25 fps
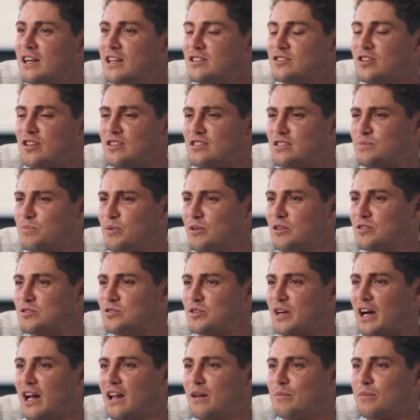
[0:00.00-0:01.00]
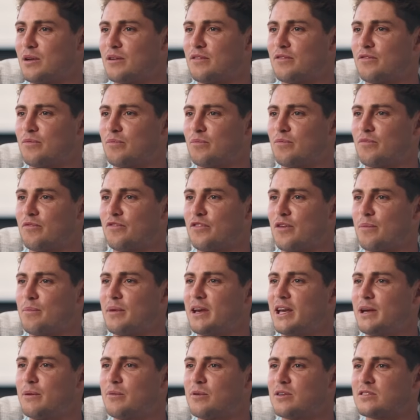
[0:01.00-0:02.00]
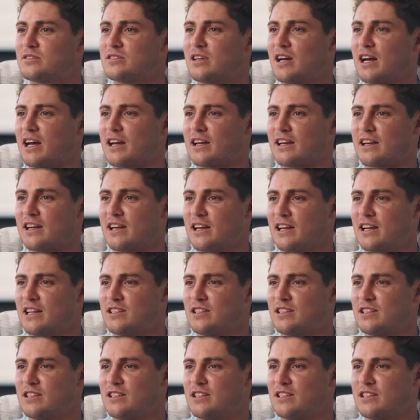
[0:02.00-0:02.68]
So the spiritual element for me was like,